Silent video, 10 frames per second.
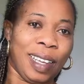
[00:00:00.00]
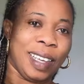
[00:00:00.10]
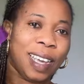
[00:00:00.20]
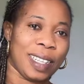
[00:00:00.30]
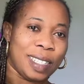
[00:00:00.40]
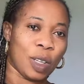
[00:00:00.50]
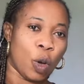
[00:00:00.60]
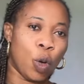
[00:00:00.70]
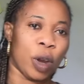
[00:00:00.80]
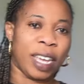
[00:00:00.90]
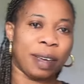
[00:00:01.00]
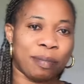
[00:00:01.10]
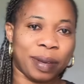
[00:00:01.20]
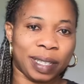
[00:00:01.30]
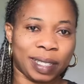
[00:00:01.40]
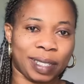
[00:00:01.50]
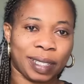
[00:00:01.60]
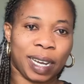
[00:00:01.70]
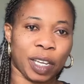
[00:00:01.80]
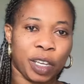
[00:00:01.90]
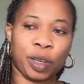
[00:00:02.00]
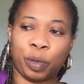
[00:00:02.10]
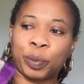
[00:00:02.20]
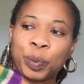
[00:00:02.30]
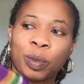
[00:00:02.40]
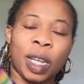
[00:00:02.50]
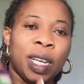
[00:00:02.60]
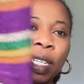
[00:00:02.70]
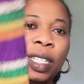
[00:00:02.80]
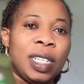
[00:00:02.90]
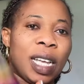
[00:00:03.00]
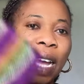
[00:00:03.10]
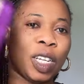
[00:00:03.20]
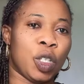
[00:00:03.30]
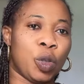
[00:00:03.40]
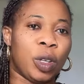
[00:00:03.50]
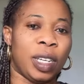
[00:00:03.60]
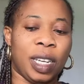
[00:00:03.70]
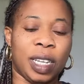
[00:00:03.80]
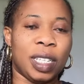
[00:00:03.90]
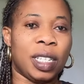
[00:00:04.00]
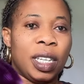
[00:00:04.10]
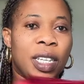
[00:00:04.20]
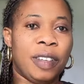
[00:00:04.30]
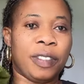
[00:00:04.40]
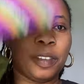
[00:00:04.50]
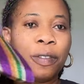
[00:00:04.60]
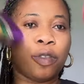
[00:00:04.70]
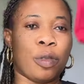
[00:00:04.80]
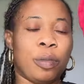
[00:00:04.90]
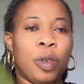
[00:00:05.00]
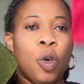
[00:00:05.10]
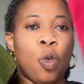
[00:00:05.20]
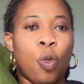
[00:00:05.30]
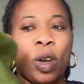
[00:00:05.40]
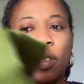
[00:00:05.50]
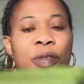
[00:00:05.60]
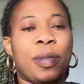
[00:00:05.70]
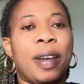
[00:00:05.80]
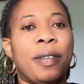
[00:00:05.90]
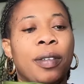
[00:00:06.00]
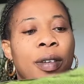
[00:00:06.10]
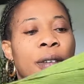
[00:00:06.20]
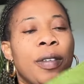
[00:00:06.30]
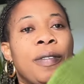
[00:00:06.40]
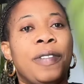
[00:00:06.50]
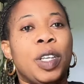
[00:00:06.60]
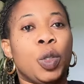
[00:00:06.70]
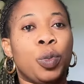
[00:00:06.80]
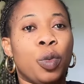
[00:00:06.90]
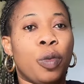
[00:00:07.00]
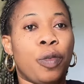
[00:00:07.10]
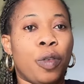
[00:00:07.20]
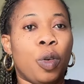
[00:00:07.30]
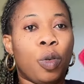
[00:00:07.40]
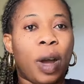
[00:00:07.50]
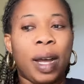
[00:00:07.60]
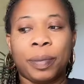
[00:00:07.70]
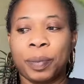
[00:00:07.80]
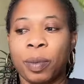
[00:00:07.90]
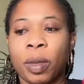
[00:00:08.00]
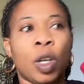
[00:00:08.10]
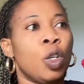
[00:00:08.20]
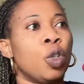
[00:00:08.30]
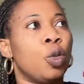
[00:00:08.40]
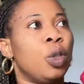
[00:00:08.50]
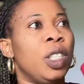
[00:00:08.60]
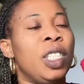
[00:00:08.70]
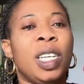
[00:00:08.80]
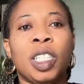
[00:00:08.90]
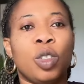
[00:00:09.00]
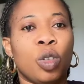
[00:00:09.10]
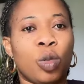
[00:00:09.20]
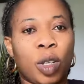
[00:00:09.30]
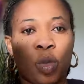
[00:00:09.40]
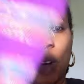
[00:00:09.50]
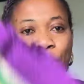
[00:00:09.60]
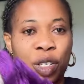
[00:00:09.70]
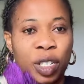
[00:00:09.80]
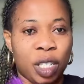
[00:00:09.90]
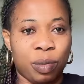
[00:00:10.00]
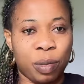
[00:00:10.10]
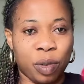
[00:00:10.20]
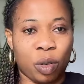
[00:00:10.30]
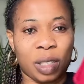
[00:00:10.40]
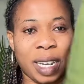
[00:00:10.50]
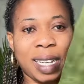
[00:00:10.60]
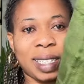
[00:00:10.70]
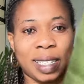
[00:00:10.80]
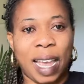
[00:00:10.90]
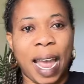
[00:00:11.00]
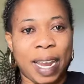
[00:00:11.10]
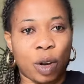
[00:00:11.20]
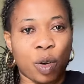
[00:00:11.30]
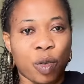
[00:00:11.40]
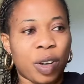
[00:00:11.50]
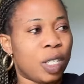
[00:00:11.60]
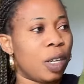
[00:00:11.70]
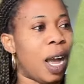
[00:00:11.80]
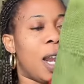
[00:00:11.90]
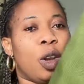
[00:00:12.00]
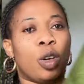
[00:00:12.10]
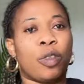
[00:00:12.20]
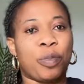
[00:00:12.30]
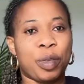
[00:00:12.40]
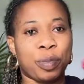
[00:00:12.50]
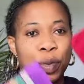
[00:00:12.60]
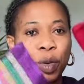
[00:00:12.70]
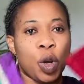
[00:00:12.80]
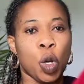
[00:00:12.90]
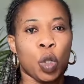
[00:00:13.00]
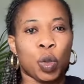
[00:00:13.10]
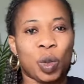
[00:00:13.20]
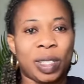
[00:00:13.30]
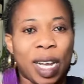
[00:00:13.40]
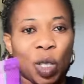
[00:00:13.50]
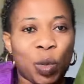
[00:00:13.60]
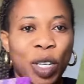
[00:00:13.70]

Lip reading: Yes, okay, best. Thank you. This ashoke is a gift from one of my Facebook follower. So she said she don't know how to appreciate me because last year I encouraged a lot of people to start doing